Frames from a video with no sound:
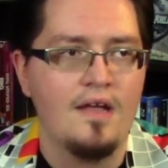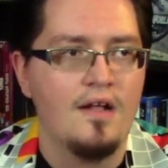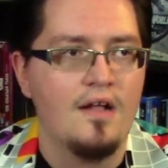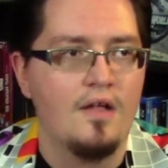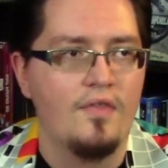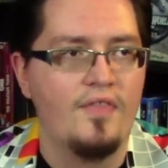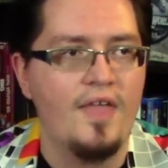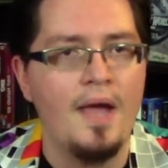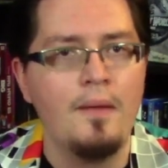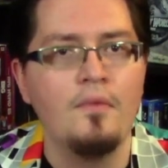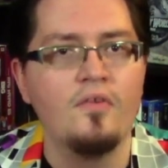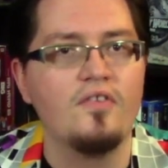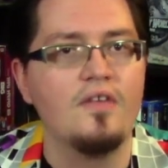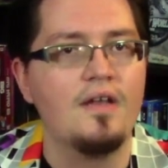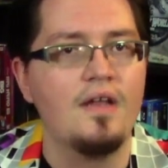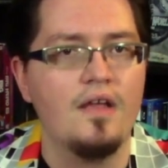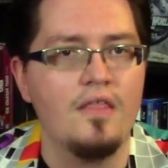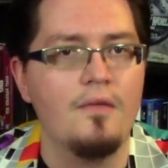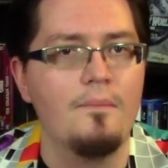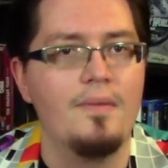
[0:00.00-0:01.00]
That was
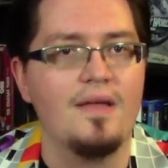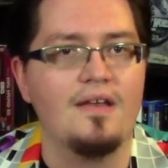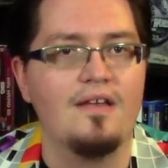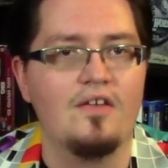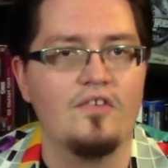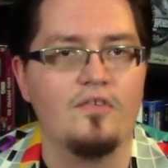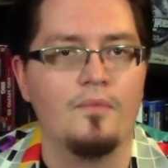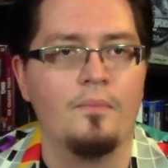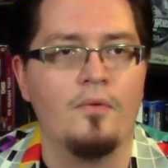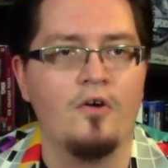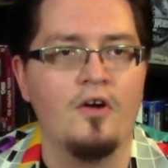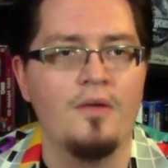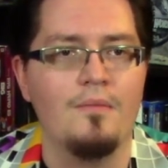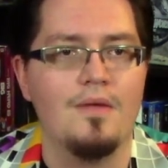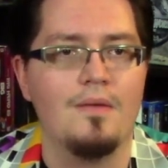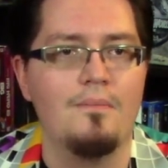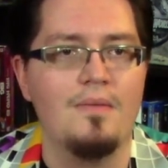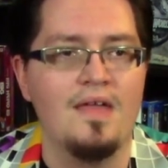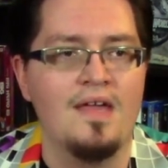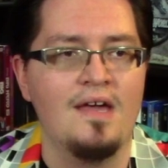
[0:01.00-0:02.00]
another big
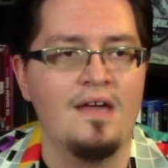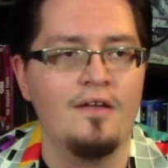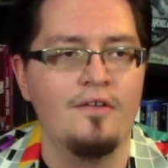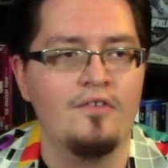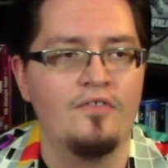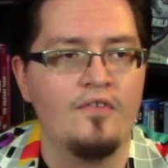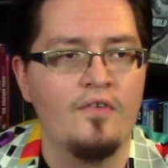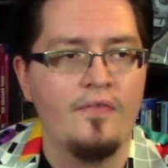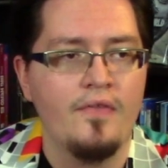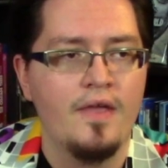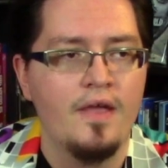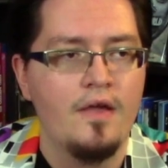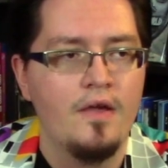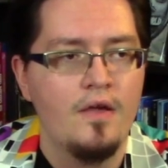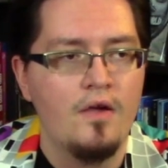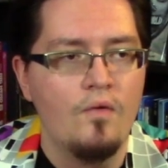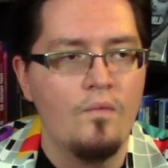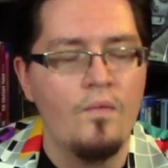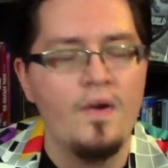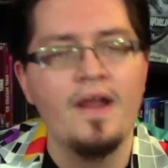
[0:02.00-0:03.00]
disappointment because
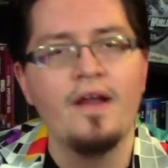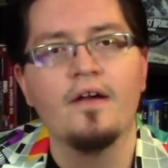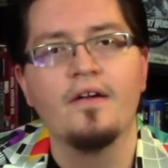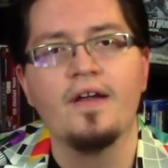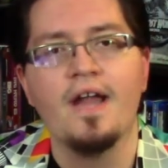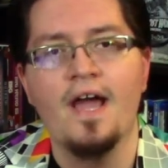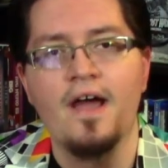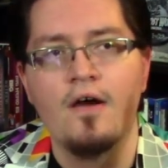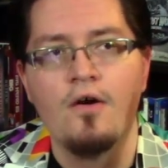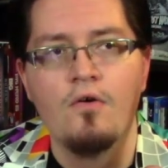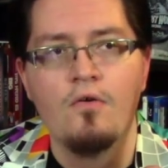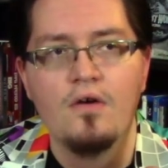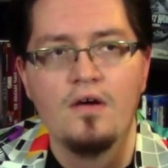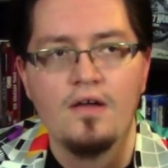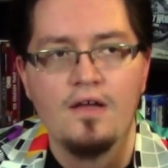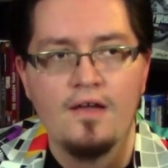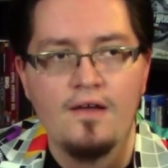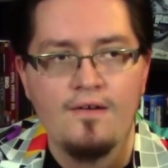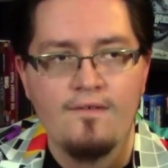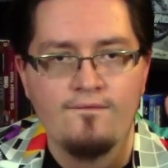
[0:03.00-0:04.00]
we are now
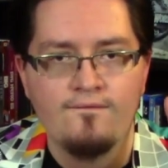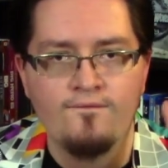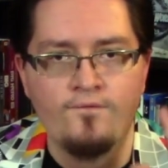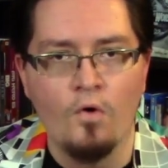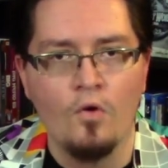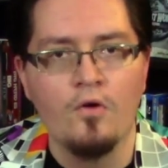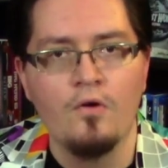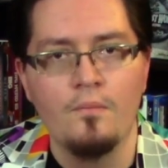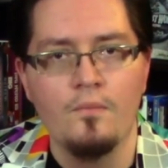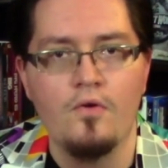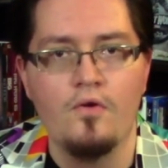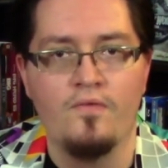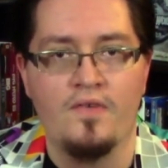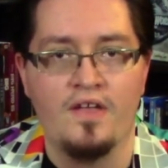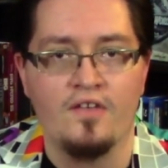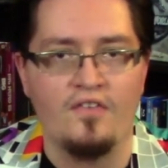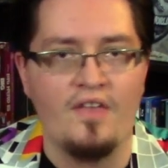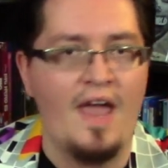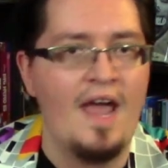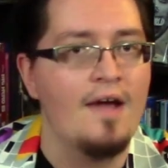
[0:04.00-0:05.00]
4
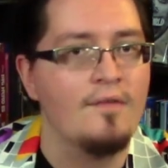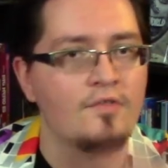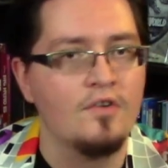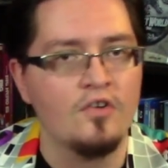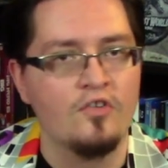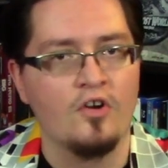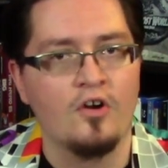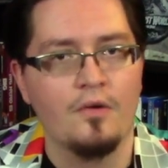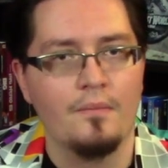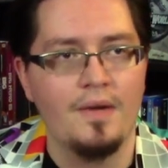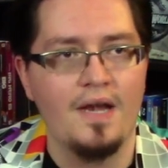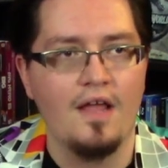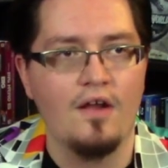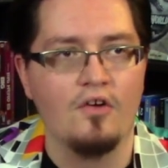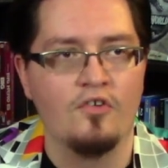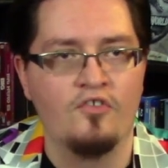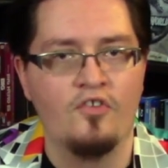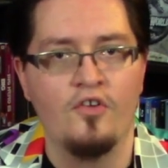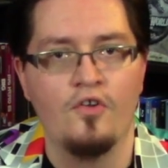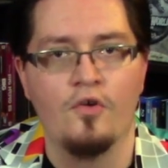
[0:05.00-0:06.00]
movies after
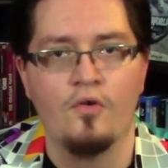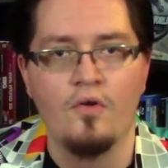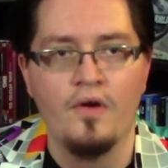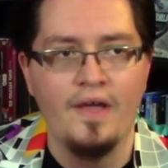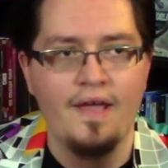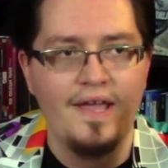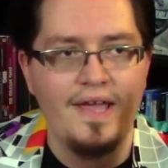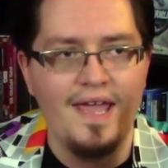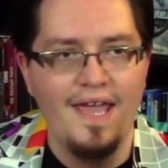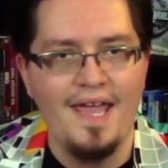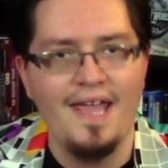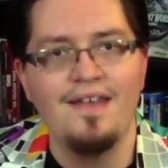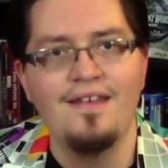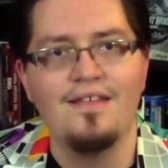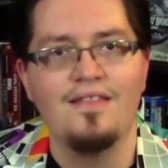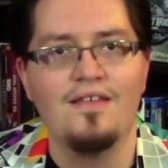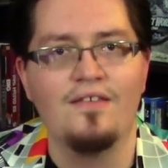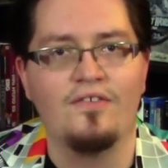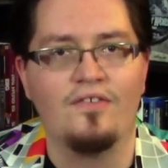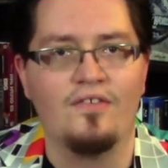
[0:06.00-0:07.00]
Terminator 2
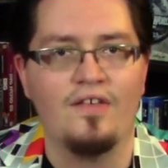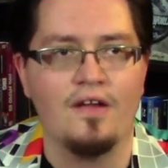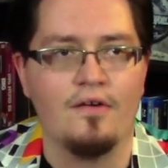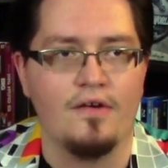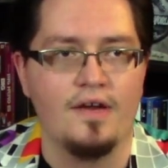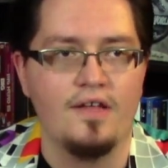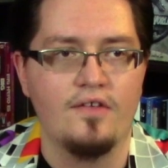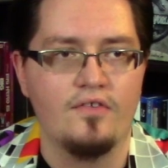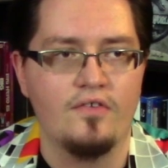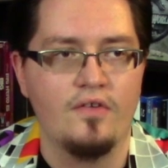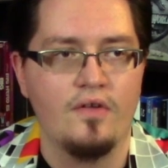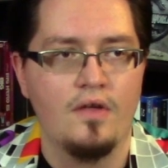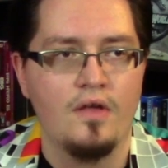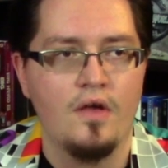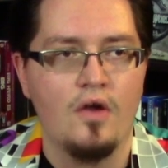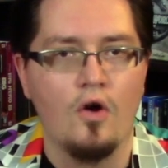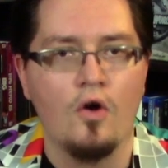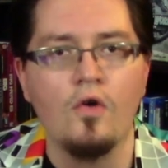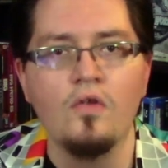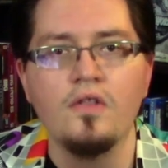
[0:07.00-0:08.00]
into this series.
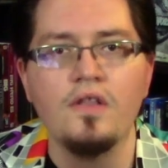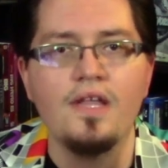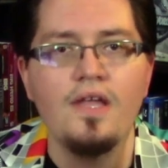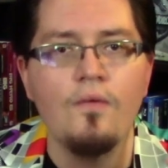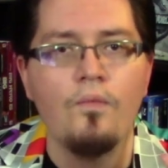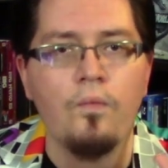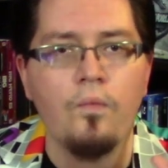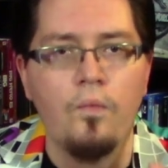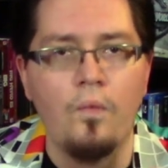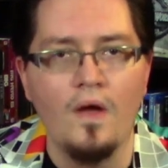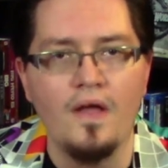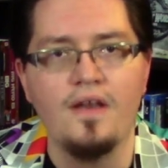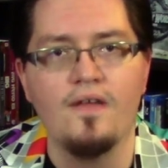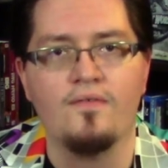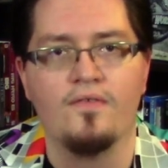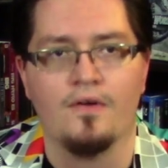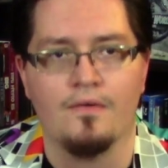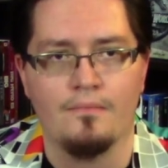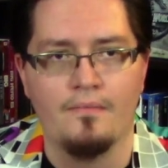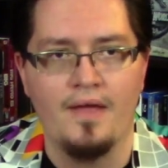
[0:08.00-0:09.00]
Only one
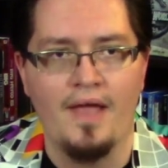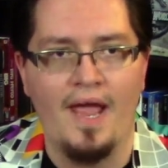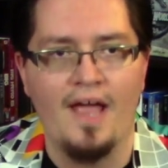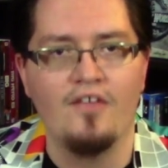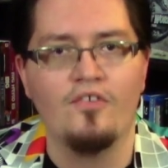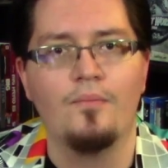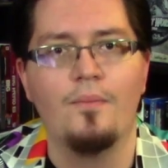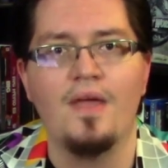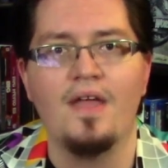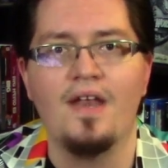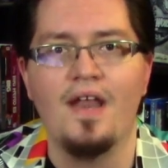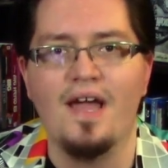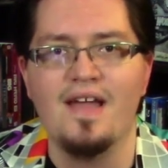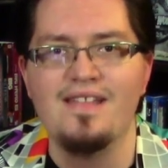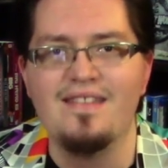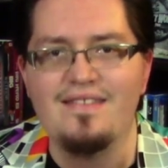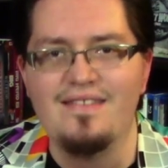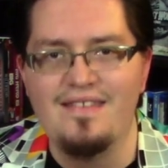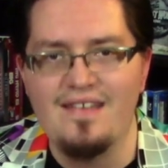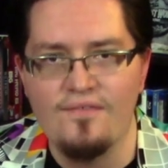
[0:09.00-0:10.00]
of them has been
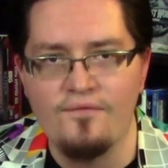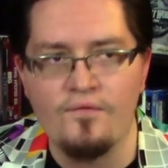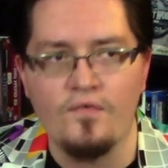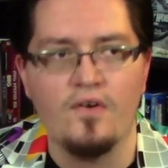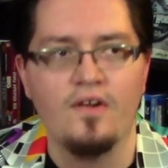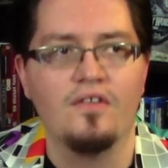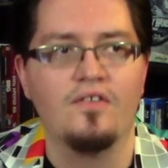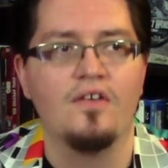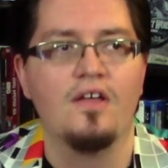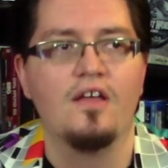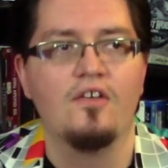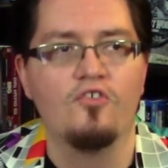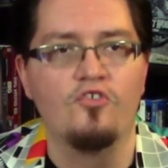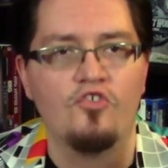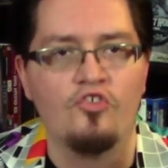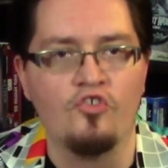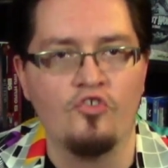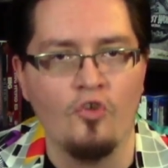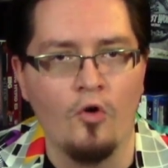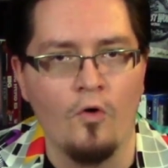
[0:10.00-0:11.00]
a different
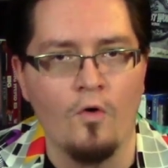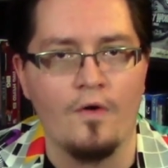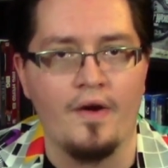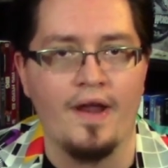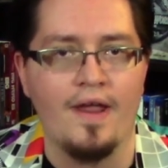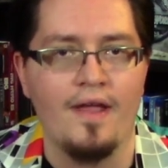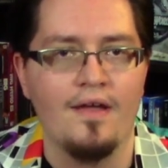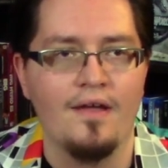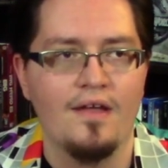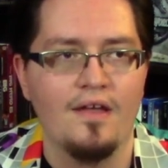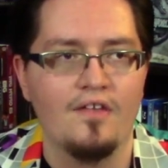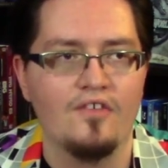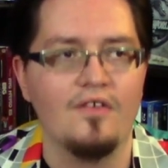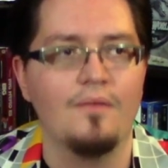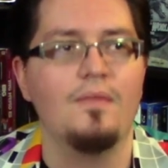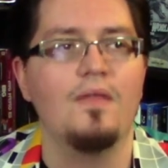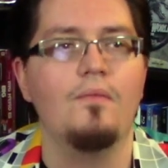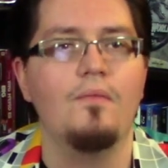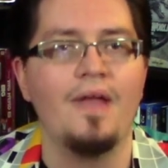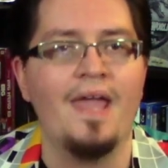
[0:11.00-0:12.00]
story,
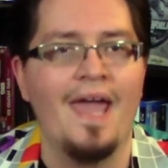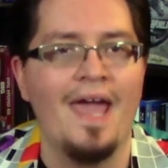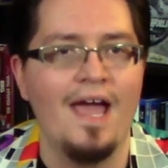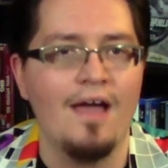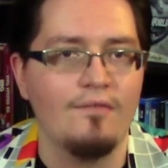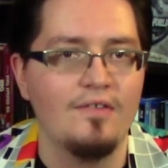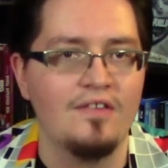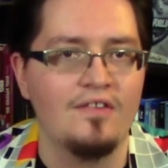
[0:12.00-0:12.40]
something we haven't